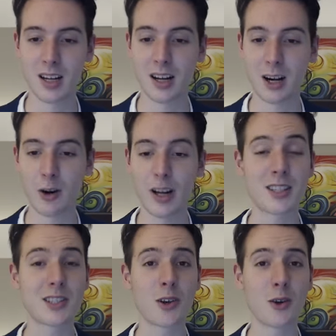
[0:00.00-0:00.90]
Alright,
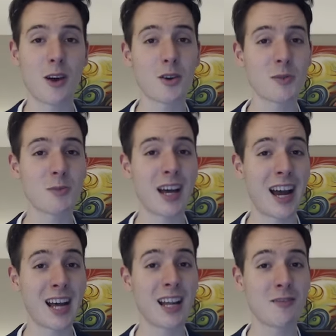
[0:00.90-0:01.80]
so that was my
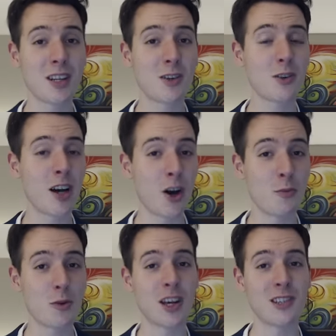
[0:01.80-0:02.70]
highlight video. I hope
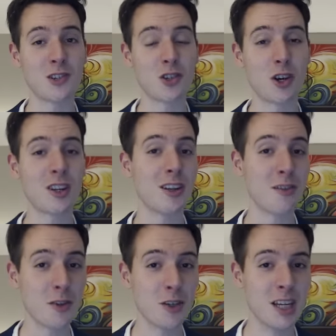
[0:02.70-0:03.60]
you guys enjoyed it. If
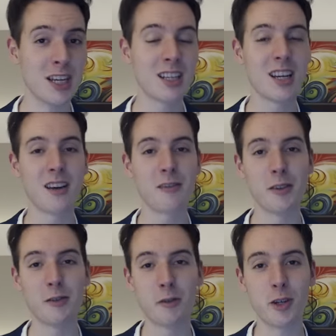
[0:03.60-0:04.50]
you did, feel
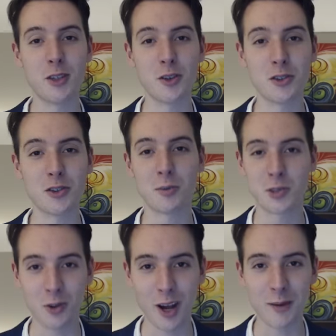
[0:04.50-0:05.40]
free to
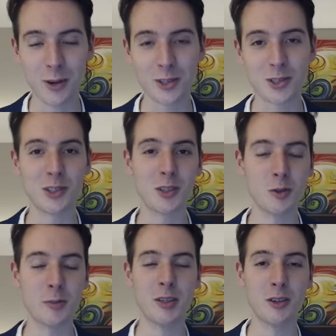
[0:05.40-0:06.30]
subscribe. Also, you'll
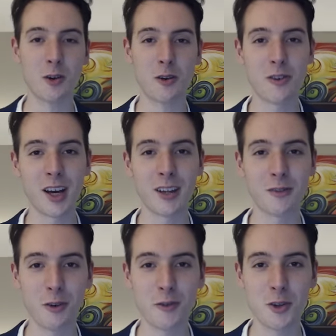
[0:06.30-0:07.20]
be notified
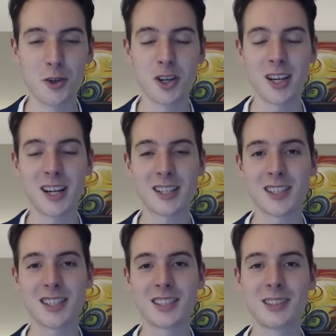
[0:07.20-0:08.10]
for future
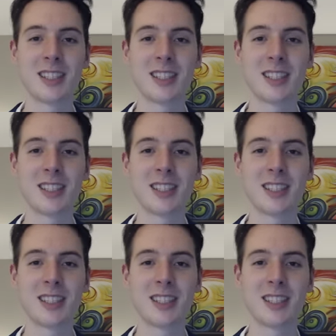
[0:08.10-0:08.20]
analysis.